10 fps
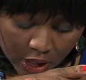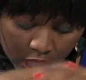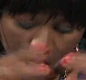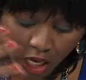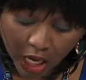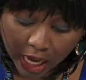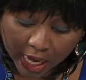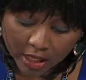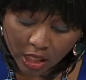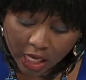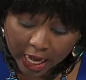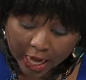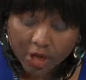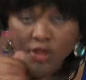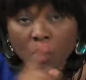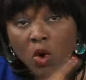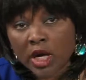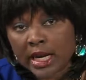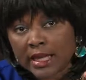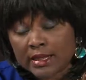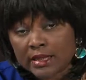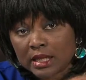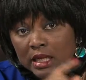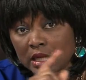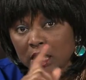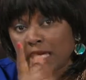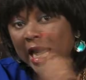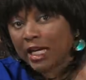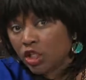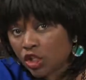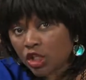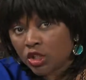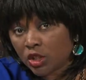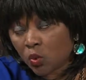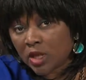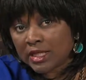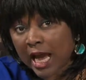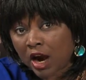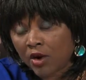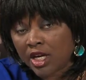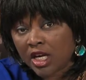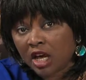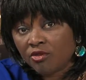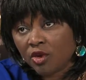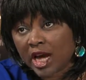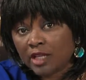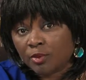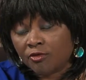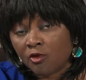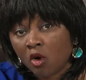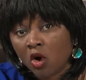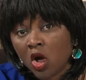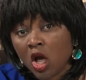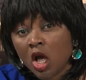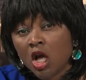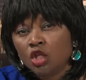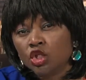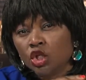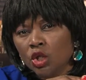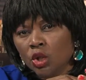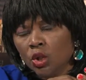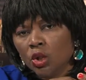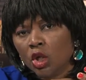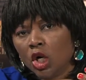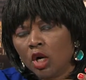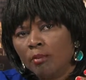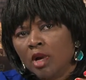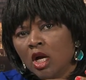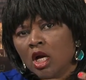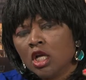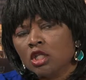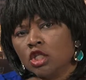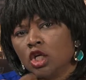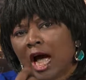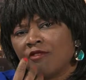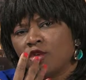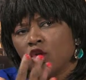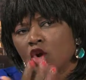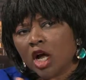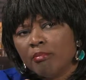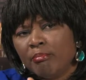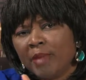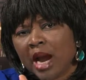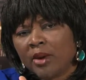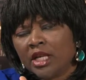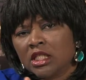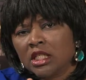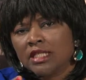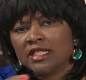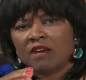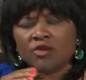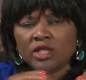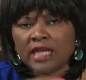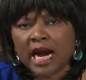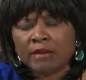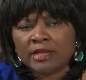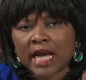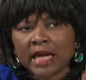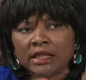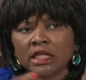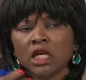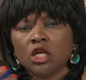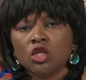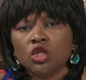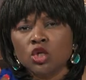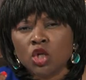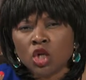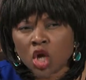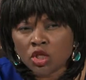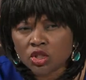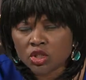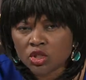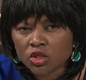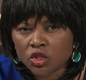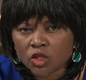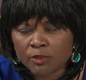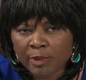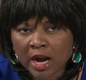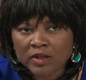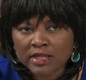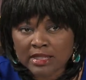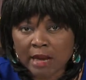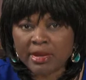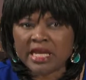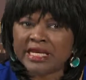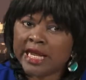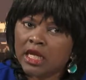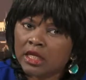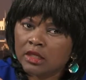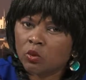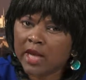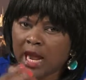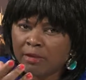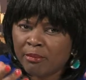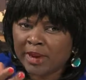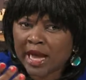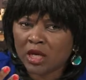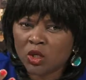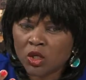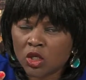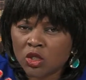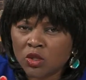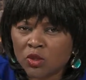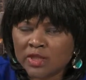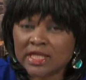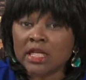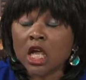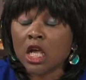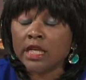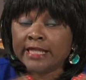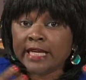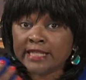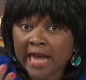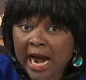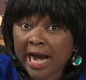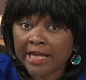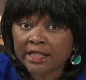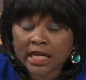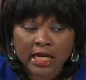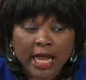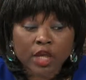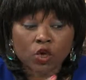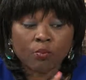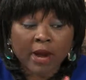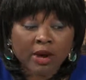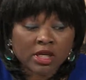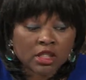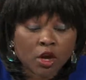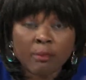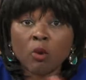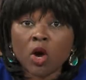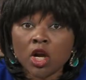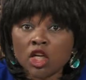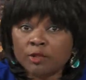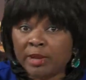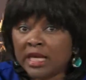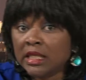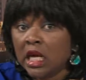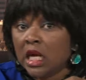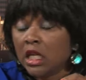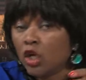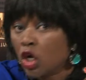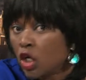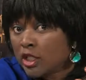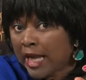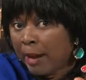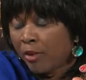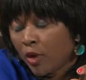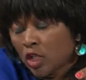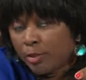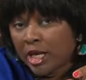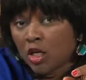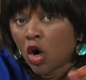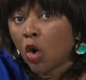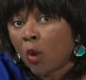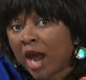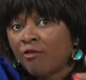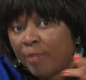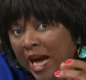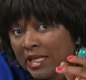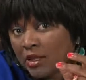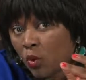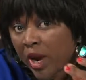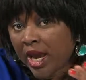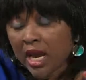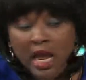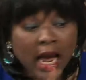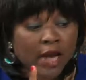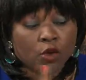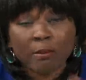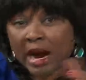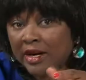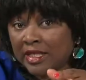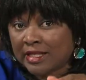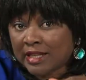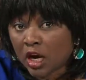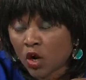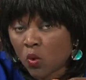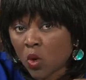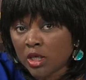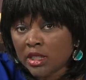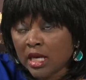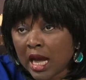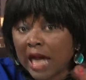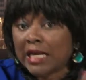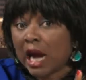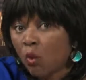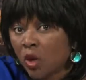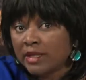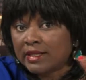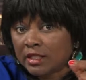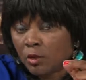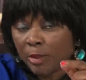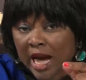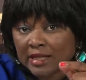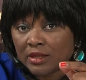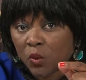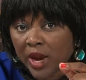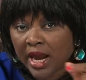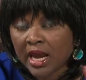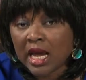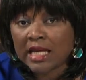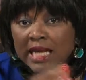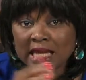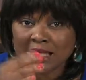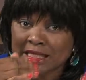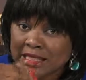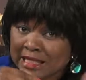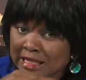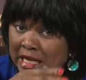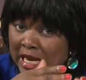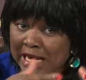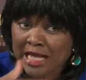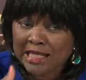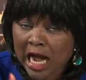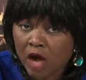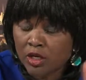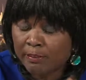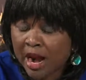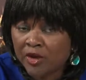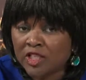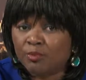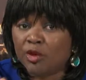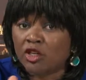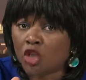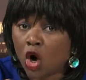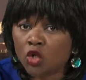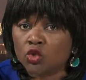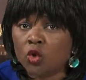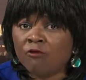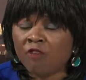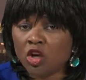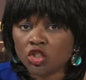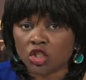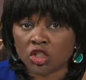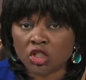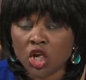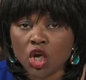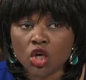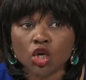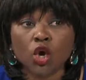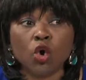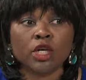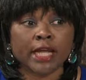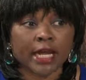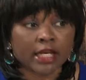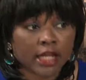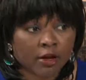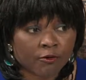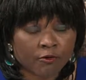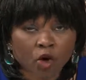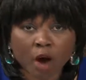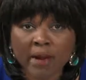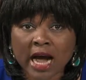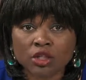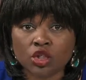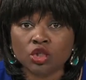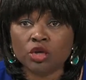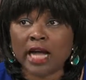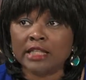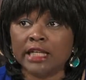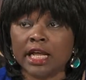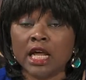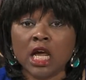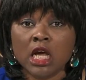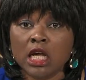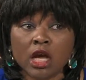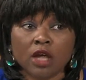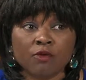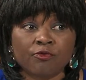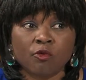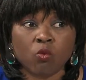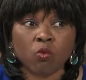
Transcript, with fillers: Uh, and another one is, in addition to the ones I already gave you guys before, do you um, do, have you gotten married several times and you lost your spouses. I mean, they, uh, what I mean by losing, they died. Like you married the number one husband, your that husband or wife passed away, and you married the second one, and that one still passed away. That is the, that's how the marine spirit also functions. You know, they they come at you and they. Uh, if